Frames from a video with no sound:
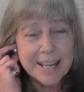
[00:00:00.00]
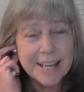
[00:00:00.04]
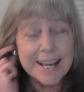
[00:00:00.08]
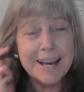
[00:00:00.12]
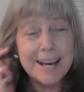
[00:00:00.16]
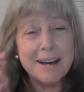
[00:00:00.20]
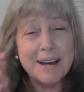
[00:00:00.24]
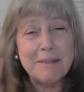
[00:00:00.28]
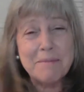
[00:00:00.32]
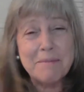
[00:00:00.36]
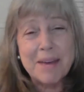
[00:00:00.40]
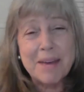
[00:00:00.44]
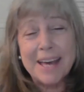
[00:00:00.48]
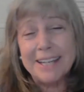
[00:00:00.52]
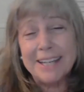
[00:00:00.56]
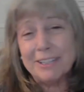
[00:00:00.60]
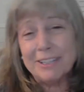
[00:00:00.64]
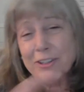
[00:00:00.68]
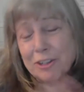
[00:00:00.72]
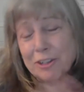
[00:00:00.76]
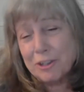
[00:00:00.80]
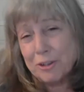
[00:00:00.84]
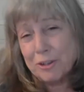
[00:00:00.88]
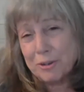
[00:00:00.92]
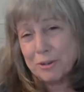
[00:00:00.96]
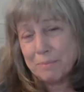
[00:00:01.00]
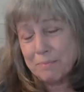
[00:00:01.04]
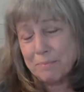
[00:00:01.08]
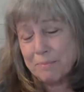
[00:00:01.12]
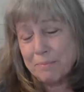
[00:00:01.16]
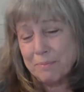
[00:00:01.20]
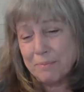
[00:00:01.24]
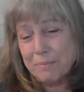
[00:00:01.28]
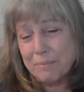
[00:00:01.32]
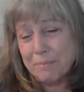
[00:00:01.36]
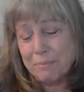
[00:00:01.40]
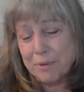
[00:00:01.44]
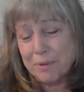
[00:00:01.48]
And to your
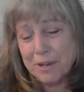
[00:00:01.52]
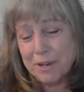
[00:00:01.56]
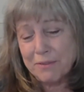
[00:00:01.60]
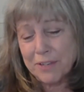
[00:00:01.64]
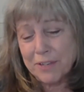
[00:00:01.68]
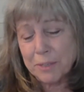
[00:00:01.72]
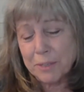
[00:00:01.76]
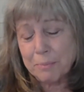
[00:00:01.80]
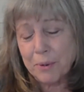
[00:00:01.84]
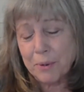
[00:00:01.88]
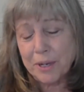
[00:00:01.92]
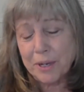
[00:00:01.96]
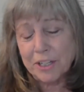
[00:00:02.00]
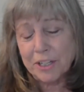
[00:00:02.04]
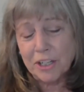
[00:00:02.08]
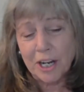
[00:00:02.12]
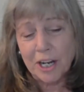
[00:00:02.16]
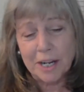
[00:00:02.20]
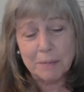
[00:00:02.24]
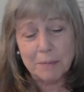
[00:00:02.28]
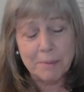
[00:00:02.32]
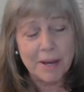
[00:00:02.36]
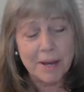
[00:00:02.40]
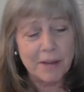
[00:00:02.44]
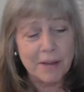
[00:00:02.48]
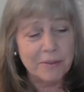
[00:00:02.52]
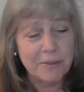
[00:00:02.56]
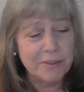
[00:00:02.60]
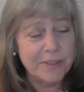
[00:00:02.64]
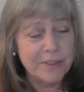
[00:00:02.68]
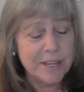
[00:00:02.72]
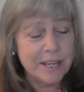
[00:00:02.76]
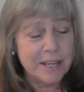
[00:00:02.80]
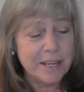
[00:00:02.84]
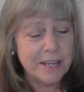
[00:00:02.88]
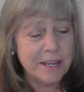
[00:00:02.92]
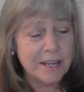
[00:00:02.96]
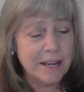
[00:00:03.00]
previous point, John, about
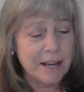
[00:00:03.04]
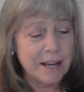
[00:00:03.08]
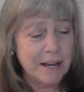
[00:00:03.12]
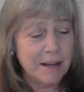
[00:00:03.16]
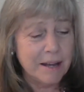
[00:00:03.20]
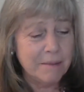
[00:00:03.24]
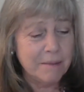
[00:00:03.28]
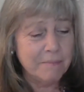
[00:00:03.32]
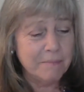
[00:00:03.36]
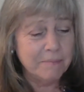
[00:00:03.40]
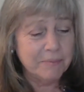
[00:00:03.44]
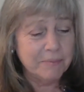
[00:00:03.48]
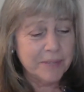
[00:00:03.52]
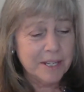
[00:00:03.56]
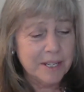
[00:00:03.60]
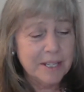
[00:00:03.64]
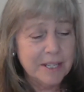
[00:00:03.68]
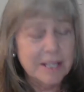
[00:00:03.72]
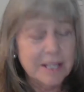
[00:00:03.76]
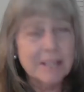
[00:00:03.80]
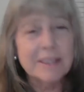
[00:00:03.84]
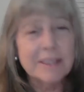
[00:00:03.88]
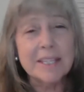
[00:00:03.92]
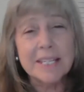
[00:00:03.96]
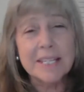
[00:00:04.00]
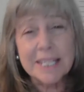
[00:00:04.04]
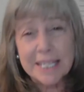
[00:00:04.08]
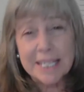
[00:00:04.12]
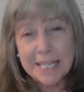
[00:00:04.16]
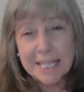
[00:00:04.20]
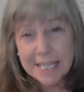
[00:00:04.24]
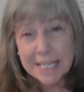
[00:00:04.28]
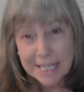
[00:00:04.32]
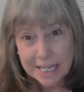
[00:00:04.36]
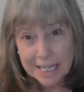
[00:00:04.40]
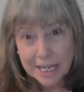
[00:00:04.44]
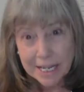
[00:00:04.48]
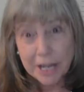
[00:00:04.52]
the
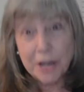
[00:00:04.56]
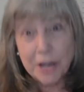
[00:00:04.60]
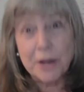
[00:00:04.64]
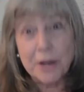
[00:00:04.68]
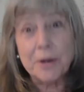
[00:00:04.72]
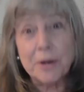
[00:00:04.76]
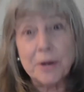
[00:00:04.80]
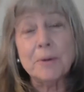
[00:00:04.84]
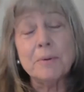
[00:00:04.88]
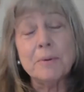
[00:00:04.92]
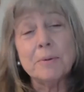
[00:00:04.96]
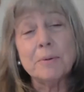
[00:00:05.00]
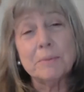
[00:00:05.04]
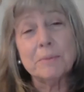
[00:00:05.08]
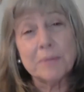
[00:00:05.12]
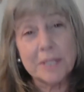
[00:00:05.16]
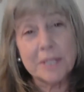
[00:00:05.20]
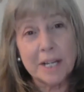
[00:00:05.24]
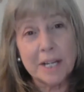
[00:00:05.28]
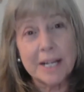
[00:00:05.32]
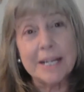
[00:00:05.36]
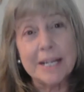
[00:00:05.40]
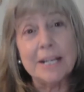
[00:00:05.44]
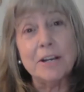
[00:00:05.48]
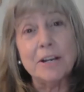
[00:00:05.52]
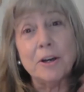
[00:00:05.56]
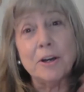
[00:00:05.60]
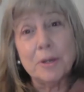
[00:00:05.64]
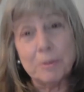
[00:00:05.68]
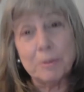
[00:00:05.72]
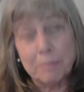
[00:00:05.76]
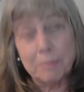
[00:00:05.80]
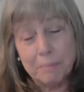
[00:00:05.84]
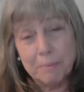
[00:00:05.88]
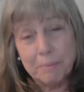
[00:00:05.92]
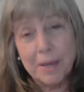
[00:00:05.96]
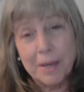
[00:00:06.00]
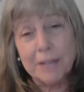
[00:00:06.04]
CEO signing on
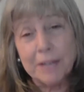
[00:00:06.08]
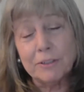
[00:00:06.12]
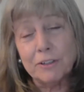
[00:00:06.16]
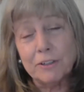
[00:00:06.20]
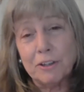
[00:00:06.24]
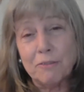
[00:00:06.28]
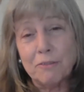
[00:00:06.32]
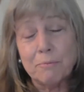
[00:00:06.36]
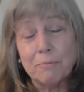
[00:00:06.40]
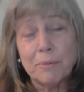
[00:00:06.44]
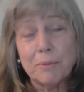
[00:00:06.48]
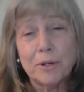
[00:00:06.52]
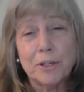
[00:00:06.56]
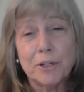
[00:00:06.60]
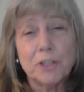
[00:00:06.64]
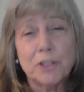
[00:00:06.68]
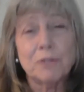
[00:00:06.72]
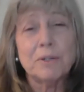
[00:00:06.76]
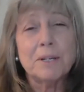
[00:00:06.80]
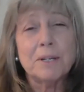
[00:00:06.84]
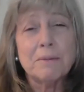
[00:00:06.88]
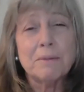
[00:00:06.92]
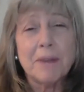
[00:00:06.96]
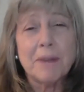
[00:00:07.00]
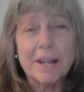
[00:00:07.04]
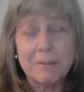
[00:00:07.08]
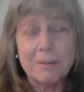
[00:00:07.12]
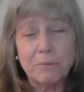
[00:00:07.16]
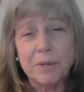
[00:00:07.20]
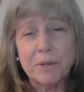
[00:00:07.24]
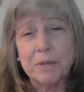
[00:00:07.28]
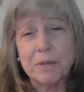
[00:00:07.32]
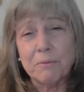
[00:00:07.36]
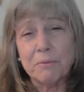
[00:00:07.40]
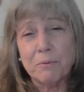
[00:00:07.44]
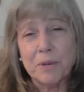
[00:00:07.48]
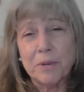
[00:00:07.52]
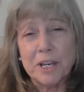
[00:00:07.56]
penalty of perjury, right?
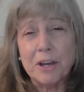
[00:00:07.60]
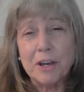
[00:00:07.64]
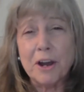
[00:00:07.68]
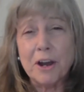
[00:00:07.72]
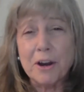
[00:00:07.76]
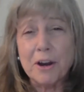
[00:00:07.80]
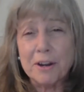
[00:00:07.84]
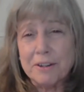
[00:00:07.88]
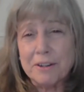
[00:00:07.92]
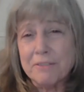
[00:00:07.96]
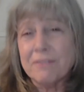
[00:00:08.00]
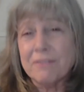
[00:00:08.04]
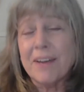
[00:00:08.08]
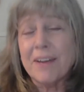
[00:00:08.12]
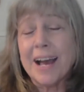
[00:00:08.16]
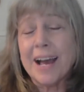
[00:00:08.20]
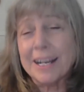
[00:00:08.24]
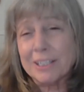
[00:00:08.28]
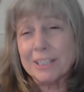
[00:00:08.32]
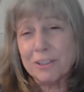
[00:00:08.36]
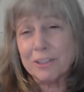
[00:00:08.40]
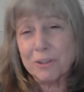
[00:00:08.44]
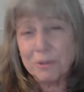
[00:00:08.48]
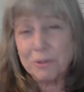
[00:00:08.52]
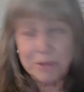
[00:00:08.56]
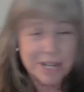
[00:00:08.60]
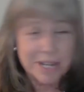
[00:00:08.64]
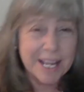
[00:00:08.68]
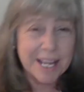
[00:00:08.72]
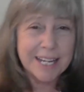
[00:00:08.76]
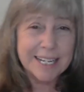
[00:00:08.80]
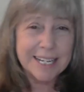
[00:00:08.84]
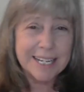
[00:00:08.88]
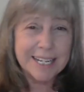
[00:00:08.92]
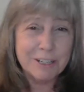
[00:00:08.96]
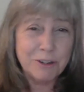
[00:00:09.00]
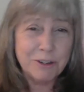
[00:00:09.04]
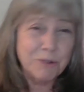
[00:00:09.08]
We are in fact
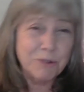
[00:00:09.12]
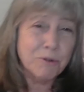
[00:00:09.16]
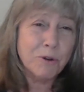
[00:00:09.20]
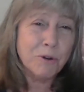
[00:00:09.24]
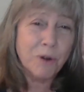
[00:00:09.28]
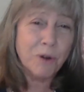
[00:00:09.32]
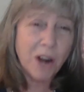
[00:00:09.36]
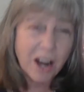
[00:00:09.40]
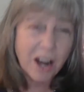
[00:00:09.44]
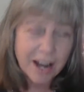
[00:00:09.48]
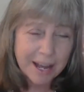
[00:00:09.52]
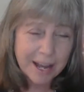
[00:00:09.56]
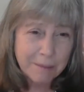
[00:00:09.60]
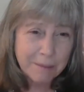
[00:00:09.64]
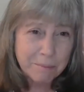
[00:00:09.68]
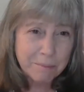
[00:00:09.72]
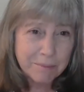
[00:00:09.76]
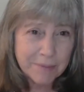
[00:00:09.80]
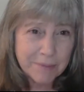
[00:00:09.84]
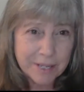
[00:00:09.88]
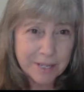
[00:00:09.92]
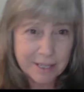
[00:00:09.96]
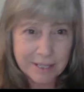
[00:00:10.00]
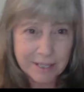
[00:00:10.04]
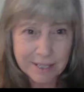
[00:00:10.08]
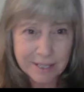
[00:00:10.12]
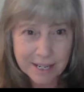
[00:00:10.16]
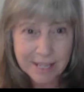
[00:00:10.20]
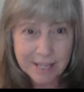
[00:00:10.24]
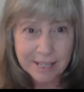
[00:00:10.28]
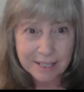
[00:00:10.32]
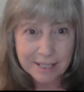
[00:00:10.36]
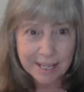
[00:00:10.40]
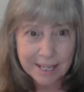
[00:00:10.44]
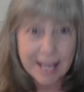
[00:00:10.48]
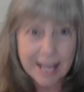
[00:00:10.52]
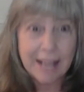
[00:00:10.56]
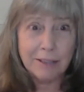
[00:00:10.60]
creating a new crime in
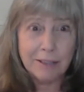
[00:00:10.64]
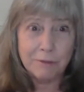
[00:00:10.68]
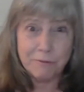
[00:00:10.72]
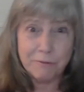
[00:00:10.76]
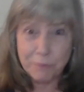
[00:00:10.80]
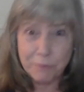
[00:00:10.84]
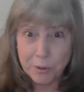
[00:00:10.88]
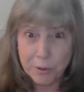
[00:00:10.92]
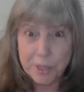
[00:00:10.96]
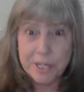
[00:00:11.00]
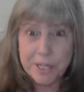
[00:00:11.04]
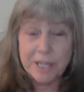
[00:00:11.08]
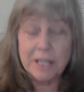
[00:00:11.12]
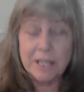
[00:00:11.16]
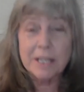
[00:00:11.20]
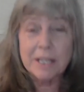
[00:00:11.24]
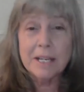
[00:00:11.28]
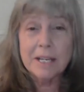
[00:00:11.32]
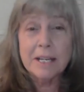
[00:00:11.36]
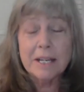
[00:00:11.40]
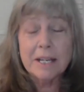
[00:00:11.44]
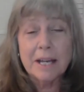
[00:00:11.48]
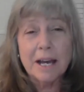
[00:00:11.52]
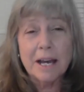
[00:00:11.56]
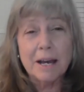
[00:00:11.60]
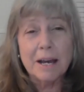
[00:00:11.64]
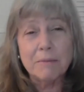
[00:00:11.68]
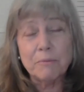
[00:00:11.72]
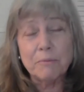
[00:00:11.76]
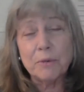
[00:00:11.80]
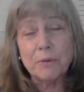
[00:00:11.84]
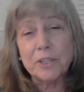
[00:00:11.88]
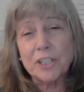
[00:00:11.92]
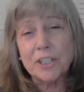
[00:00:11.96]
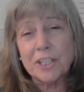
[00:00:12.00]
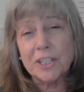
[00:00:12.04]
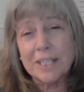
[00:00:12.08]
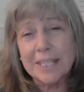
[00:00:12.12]
California,
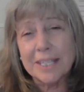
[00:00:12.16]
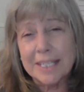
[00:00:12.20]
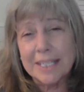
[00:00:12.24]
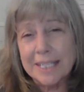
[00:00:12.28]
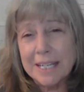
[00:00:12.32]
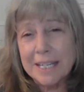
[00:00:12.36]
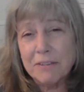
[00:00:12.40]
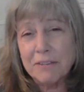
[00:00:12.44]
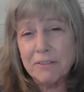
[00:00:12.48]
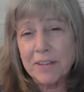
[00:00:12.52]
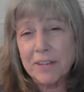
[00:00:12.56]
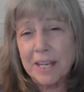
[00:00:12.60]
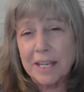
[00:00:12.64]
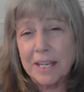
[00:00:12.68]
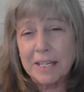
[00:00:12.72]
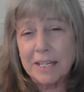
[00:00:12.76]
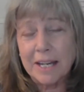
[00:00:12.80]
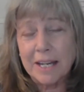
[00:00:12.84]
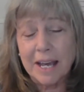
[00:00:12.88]
which is significant.